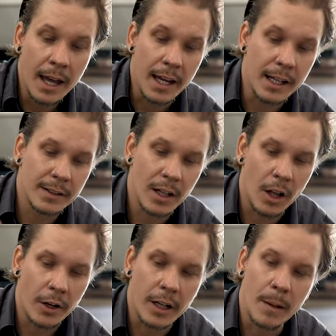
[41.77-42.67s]

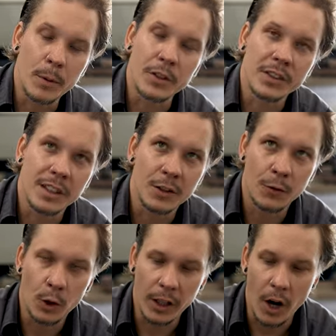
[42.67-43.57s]
until our coupler seats
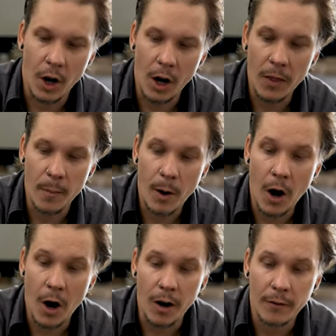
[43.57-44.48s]
fully on the
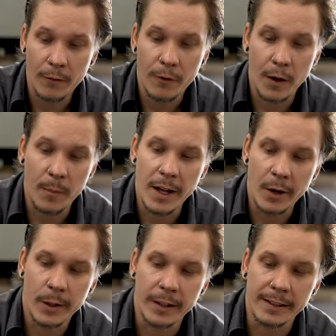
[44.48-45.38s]
ball. From
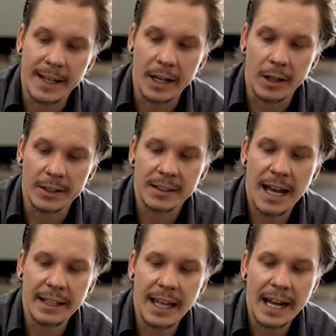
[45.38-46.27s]
there, we're gonna take our
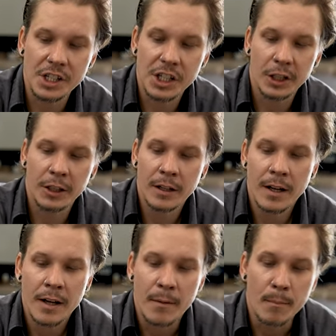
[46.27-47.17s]
slide latch here,
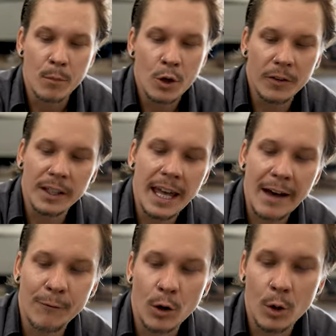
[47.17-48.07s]
moving
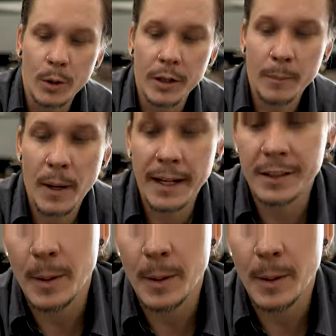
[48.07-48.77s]
that forward, paying